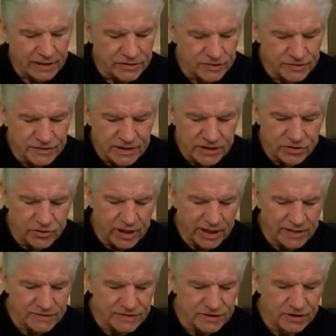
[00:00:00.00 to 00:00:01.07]
I just need you
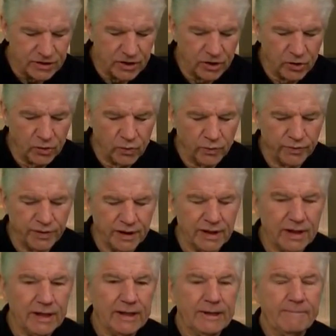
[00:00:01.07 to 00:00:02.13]
guys to know that
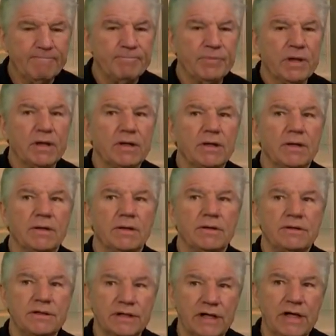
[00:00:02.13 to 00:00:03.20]

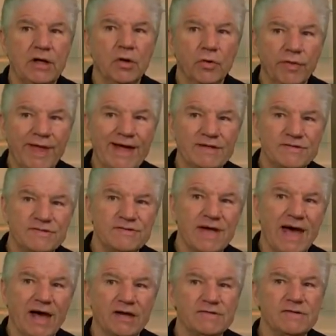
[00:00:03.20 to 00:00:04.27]
to kill that
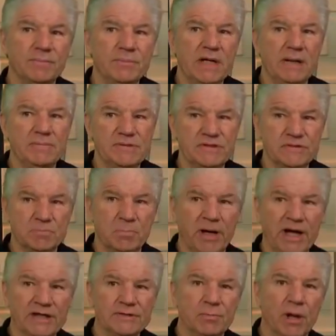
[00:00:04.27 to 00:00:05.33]
sac sometimes is
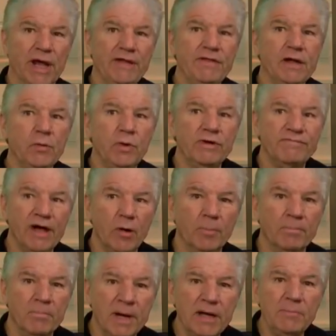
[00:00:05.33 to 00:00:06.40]
impossible. I think we've
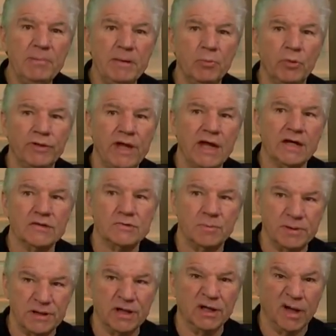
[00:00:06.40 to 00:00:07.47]
helped many people with cancer,
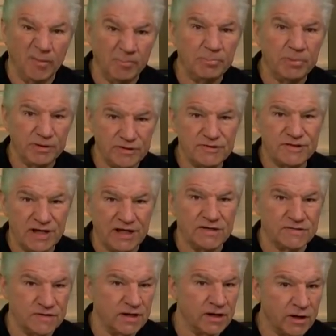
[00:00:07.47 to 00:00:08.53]
but the lump
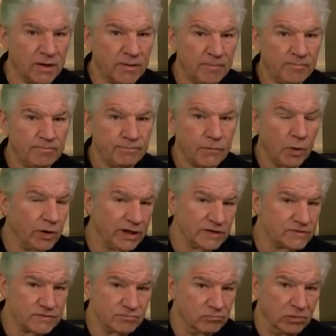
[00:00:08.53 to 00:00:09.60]
stays there. Oh, it
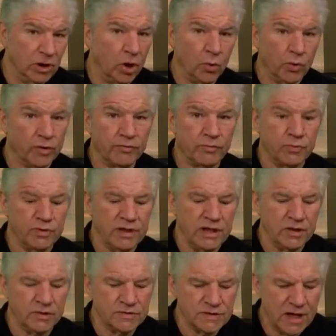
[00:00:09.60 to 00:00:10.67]
gets lower through the
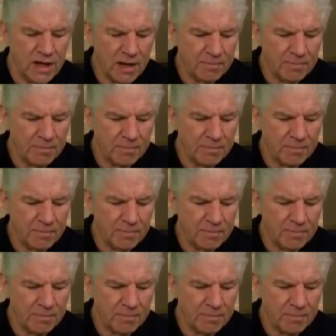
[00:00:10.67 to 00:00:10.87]
years.